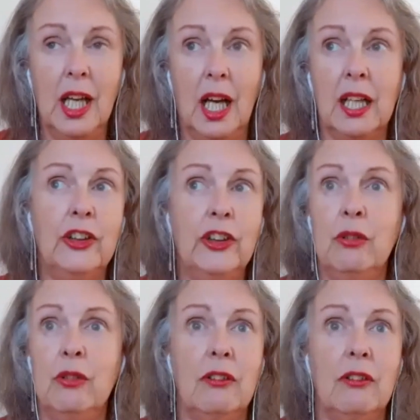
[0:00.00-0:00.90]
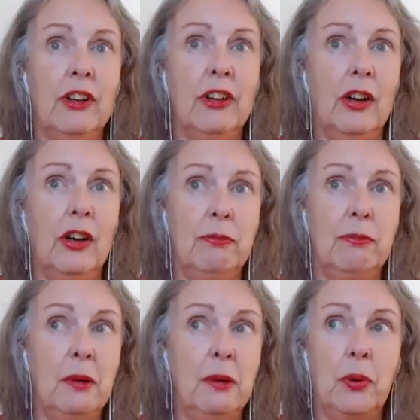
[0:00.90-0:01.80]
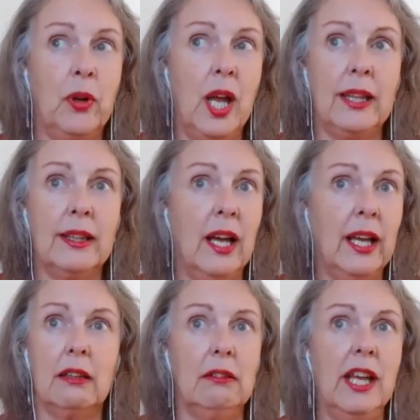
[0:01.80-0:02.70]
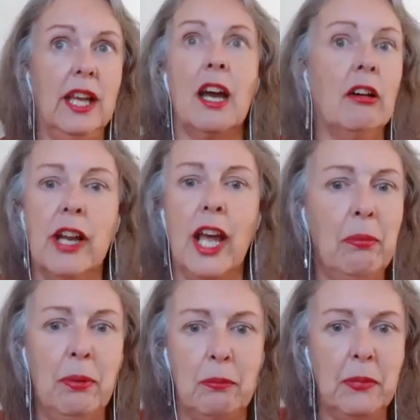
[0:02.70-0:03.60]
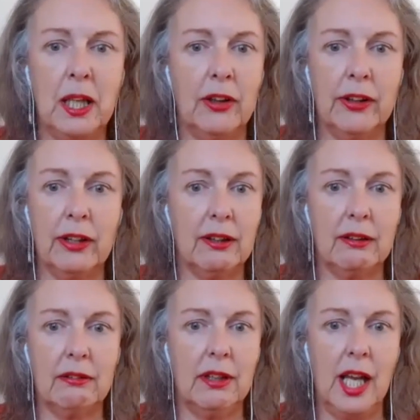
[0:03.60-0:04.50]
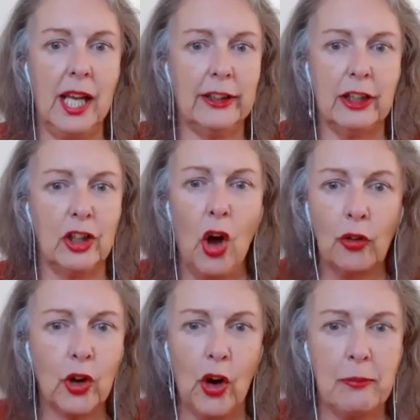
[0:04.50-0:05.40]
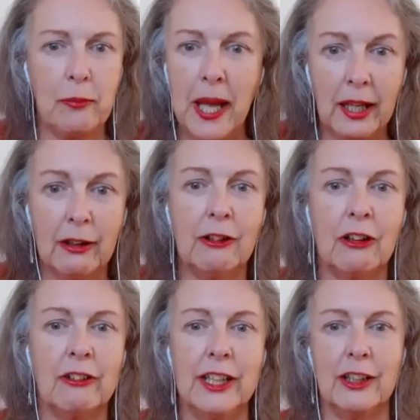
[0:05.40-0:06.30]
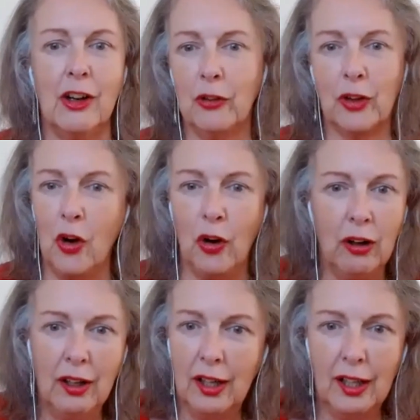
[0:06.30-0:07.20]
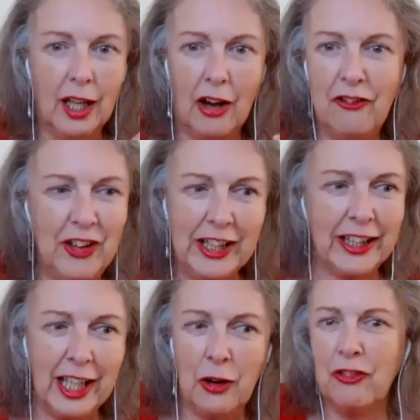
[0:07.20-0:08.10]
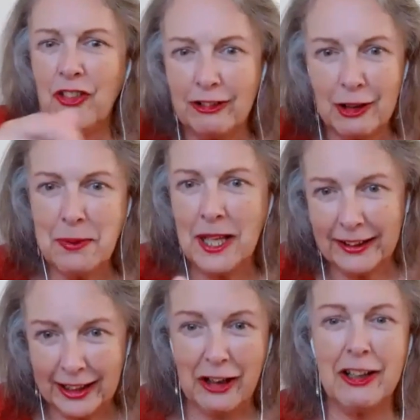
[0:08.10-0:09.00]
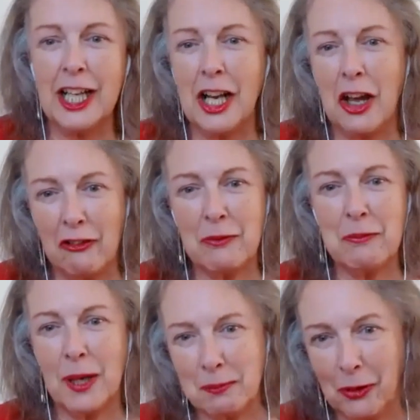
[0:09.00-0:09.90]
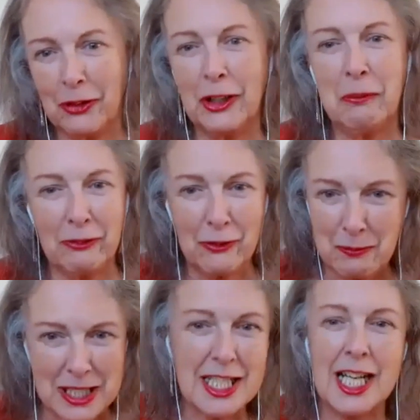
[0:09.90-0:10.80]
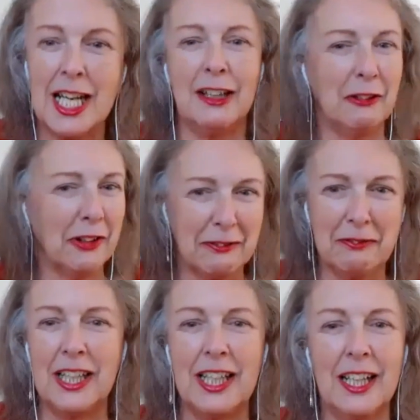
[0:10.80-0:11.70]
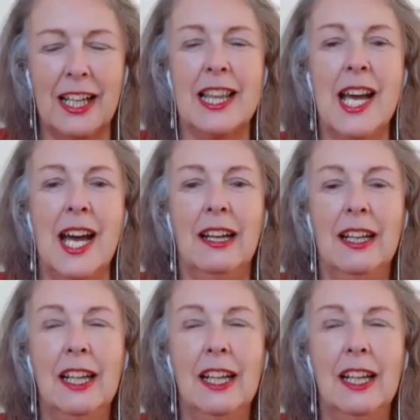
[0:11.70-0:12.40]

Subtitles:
And I do know for a lot of people, it's like it can't happen because it's not got a pill, or it's not got a physiotherapist going over my body with a machine or something like that.